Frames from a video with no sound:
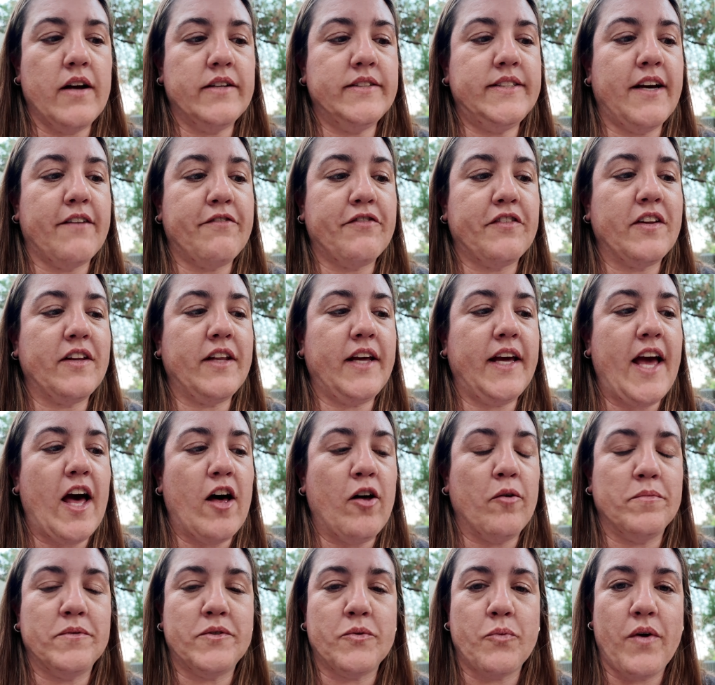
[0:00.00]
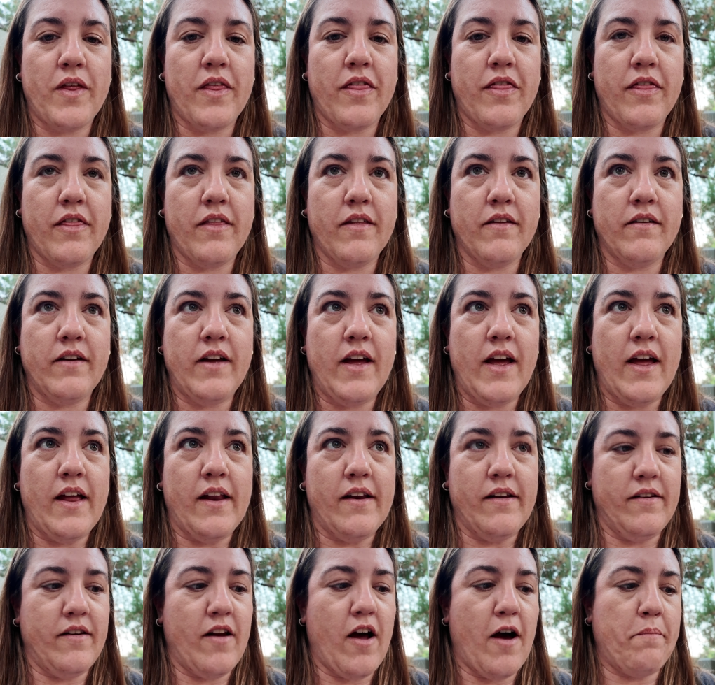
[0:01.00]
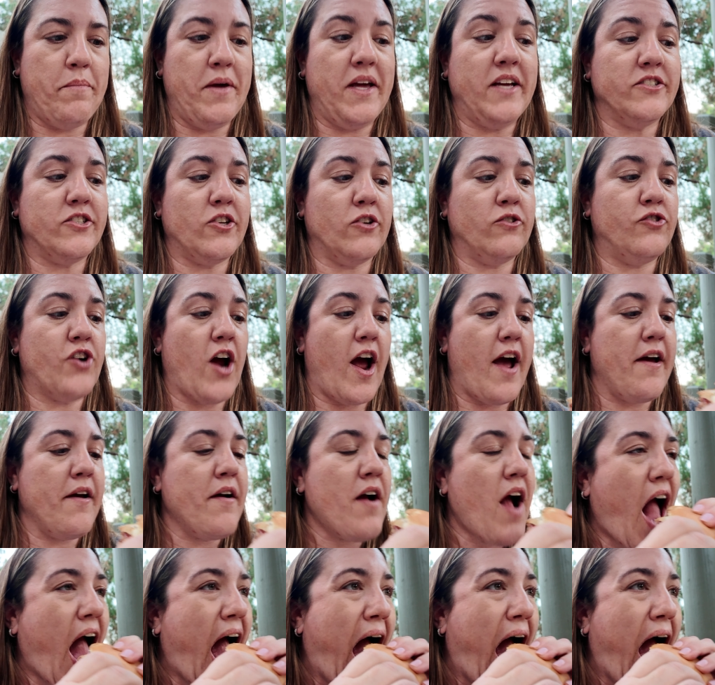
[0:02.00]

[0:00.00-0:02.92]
Definitely helps with it not being so dry.